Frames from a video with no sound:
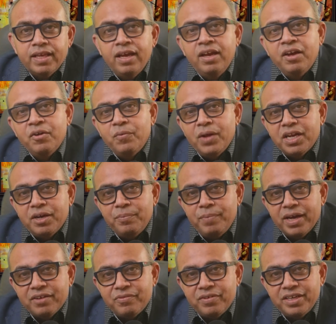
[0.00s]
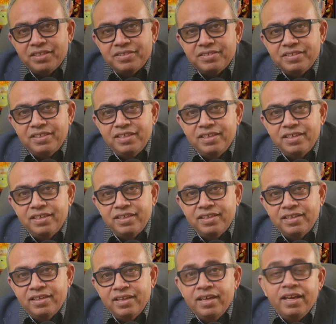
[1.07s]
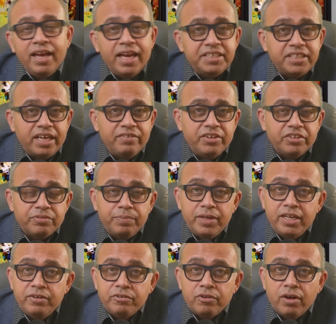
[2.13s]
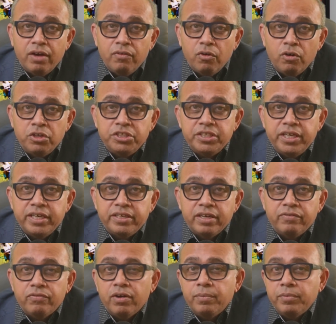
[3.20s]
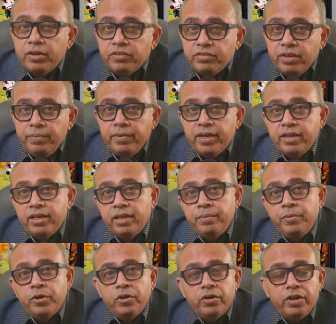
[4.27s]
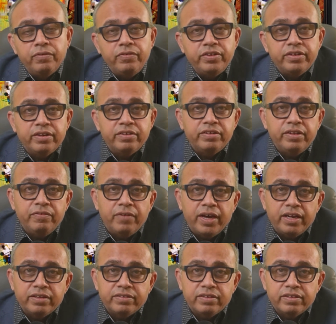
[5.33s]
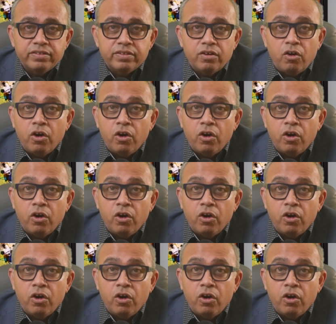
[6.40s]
Welcome back, friends. HIV is believed to have originated from simian immunodeficiency viruses, or